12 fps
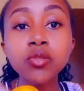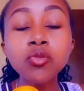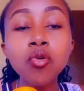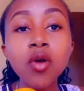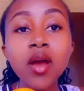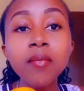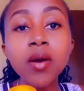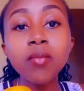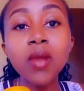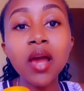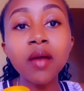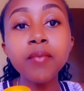So kama
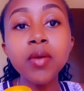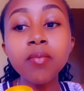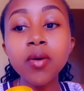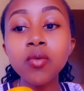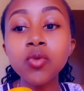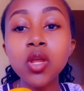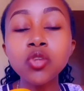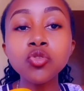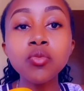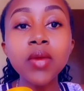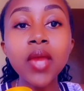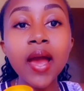black pepper
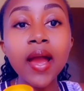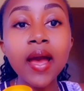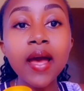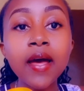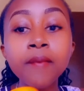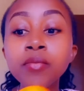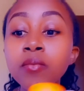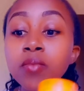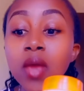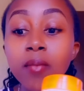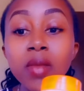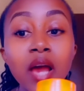unatumianga,
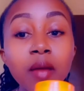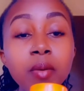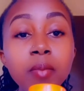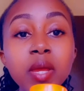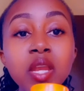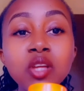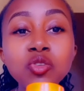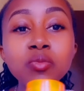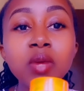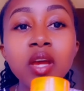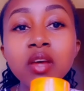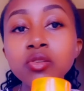pia black pepper
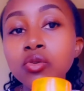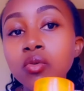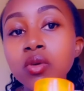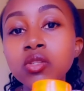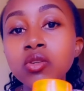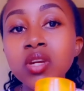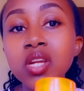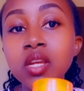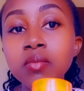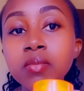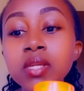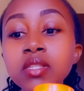inatumika so kwa hizo
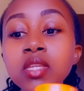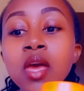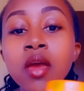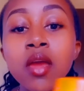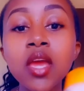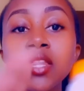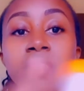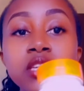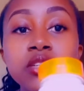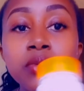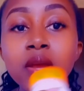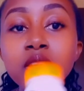red meat, and
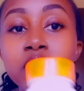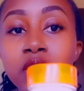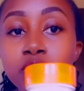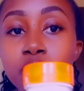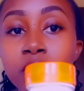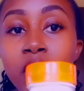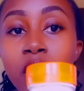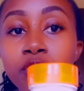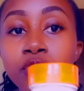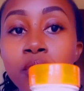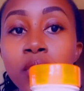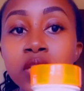this one inatumika
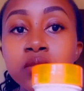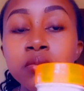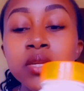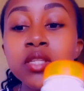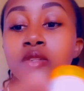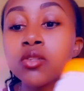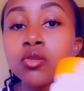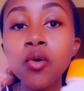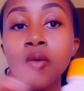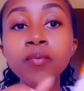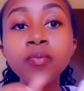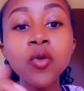for white meat.
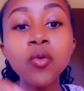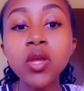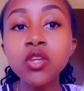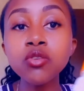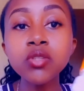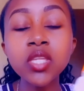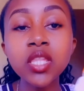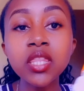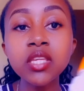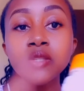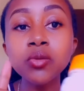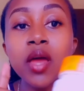So when using
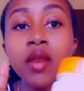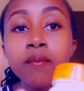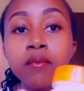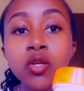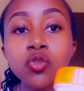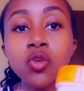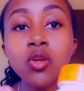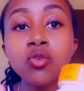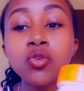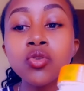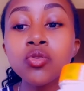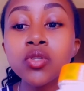this one, make sure you
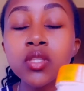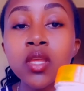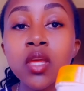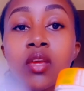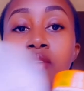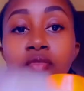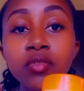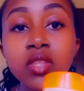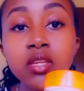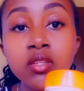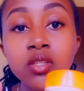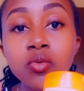use, if
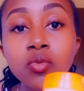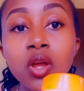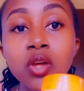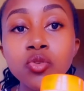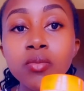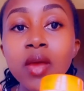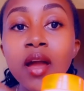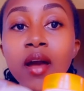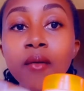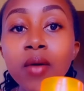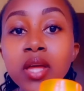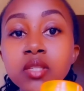this
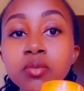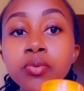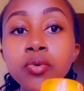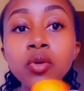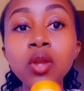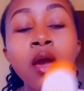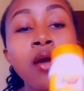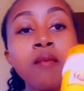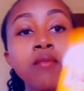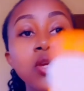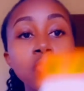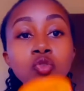unatumianga 1 spoon,
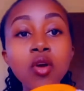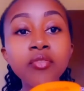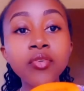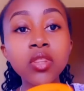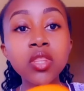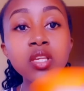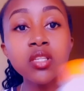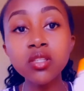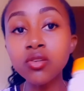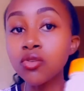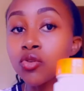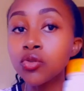make sure for this
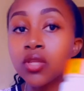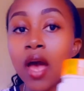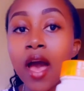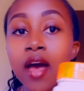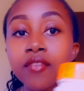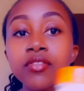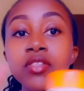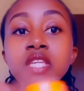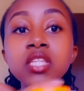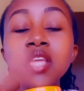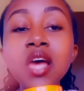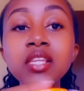you use half.
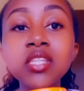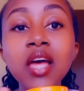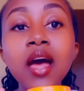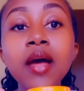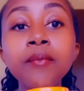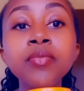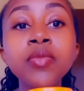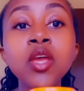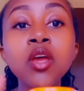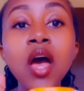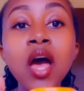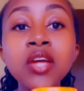This has a
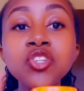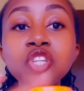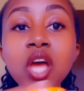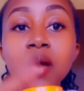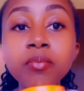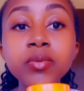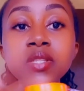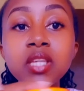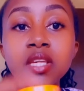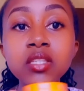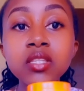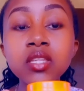sharp
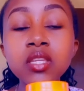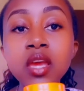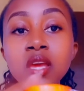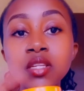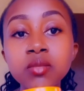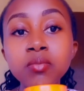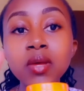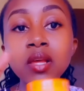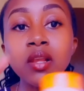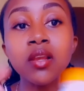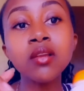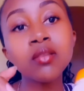taste and smell.
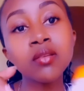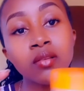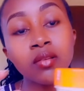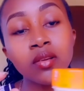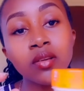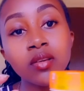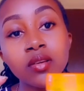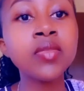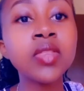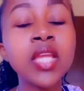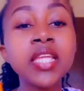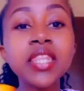
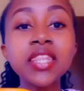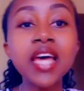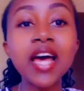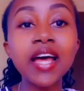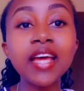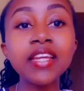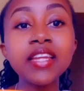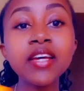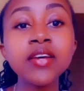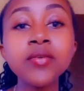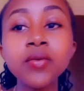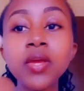Third,
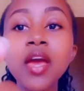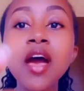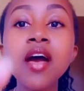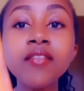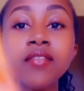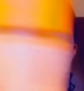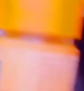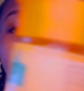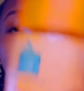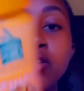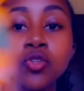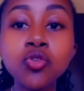we have
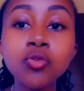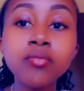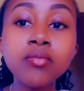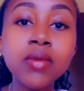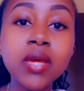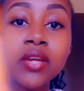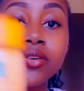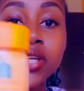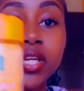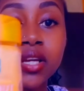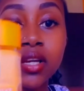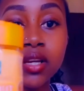
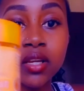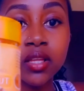turmeric.